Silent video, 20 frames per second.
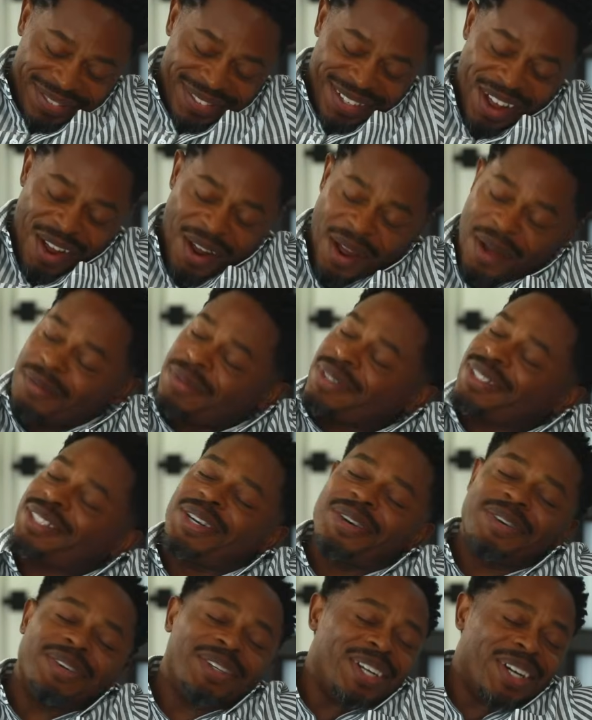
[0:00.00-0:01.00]
All right, what's
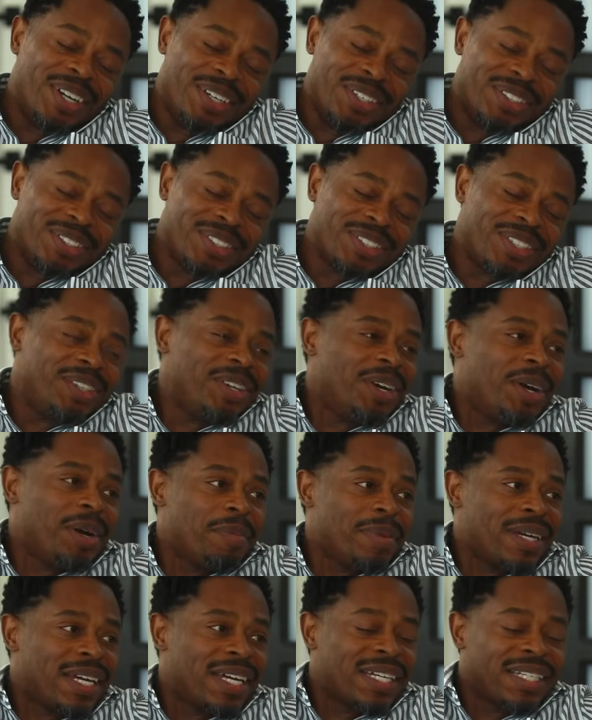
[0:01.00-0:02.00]
going on? You know what I
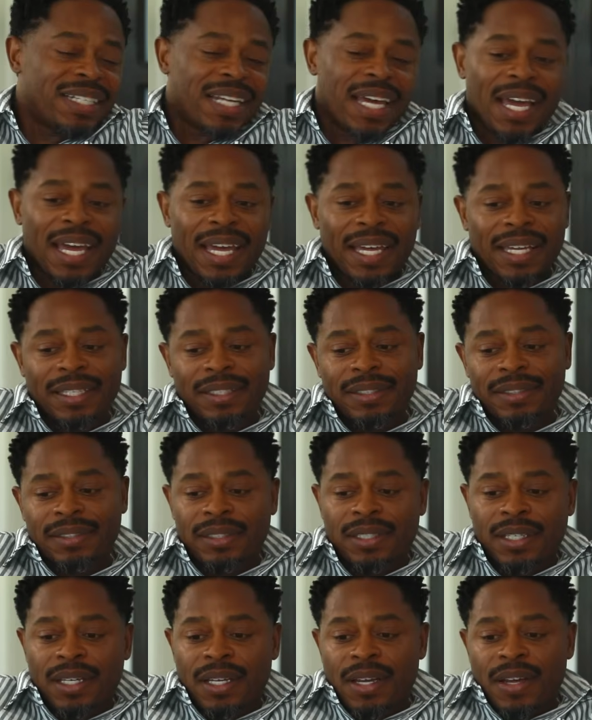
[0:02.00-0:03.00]
mean? And
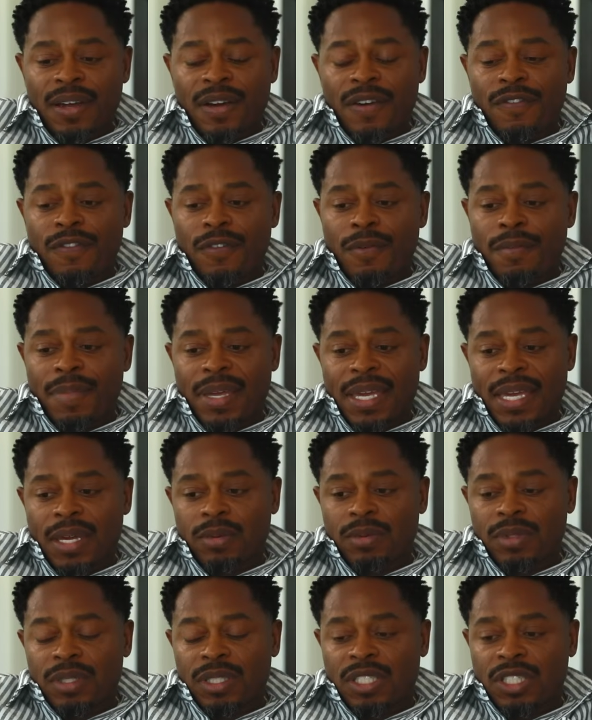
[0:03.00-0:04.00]
for me, it
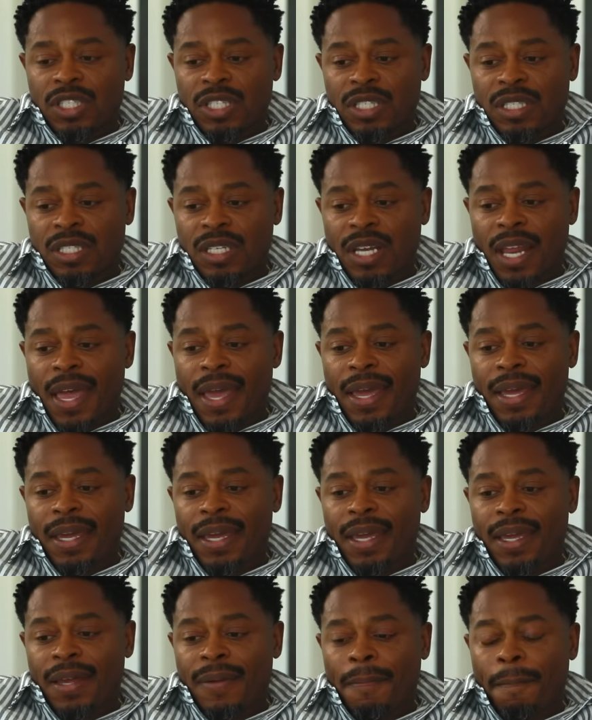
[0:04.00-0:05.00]
was just like
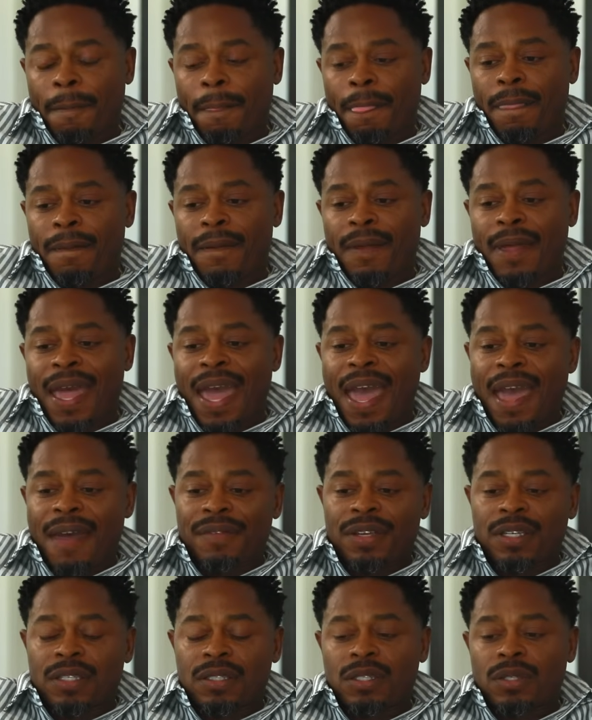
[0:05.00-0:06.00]

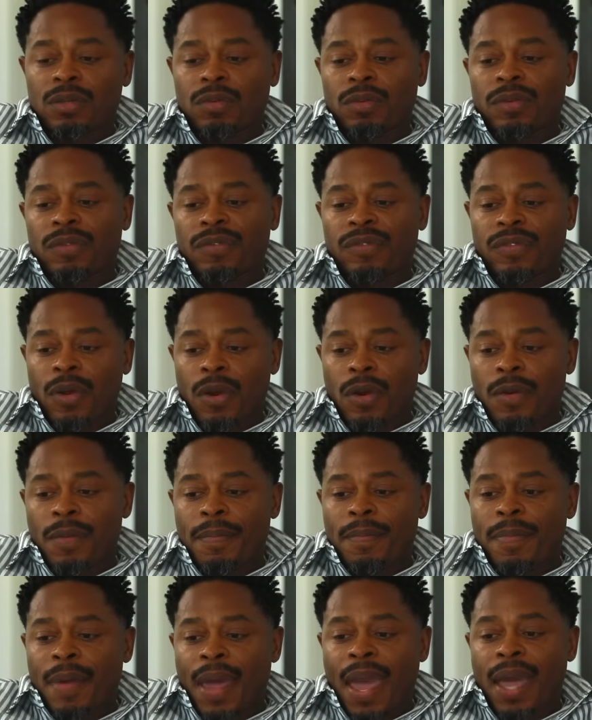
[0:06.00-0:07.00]
having to revert
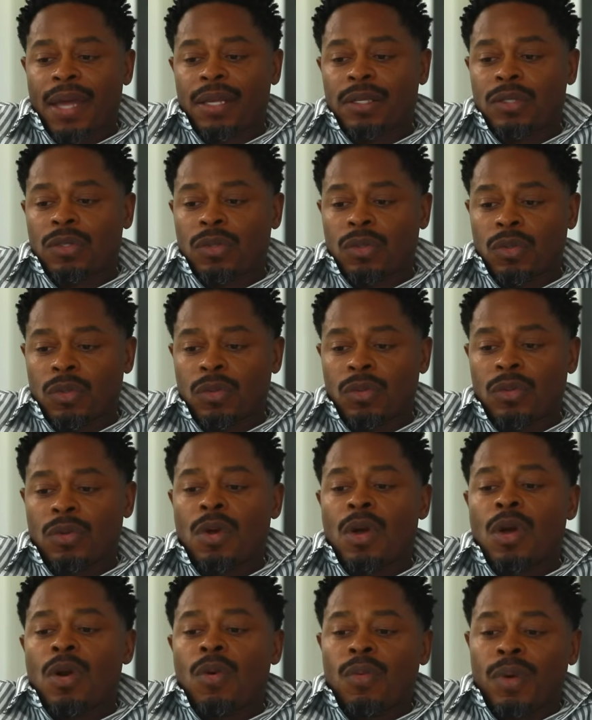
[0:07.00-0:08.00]
back to
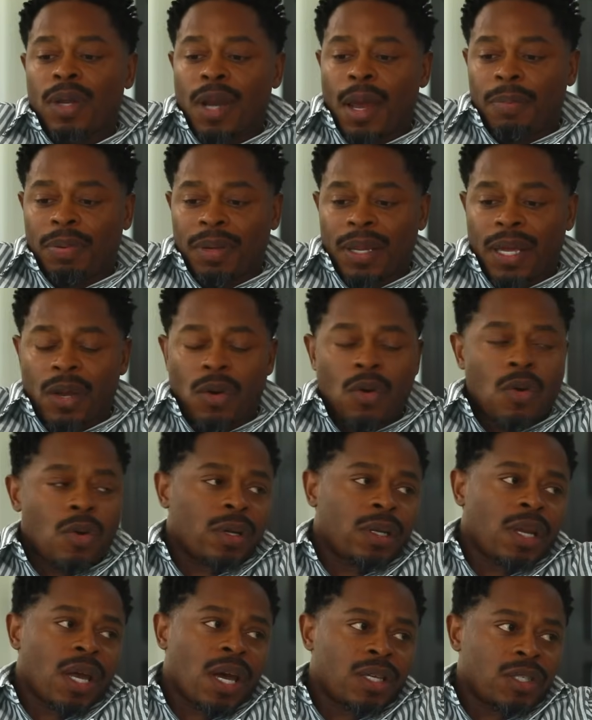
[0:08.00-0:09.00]
when I play
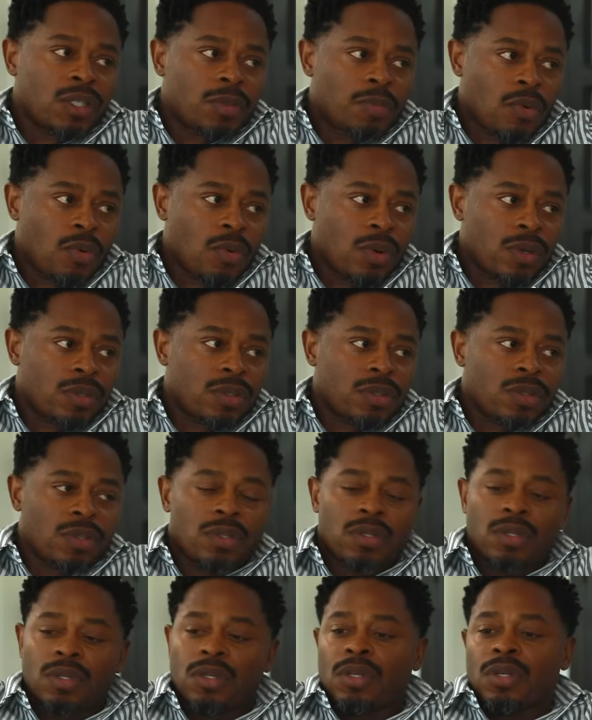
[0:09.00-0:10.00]
organized sports.